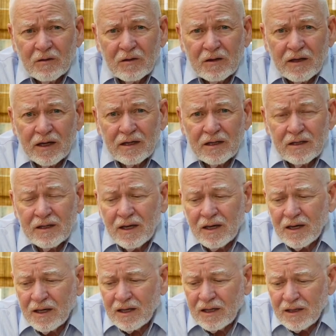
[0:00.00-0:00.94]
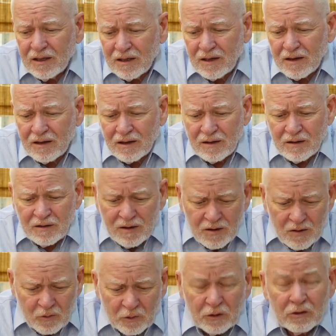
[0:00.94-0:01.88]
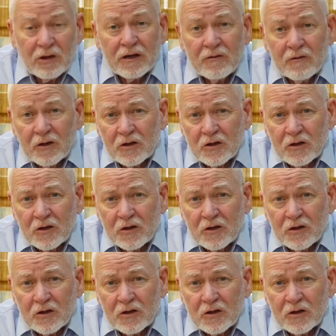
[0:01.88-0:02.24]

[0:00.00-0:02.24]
day-to-day, real-life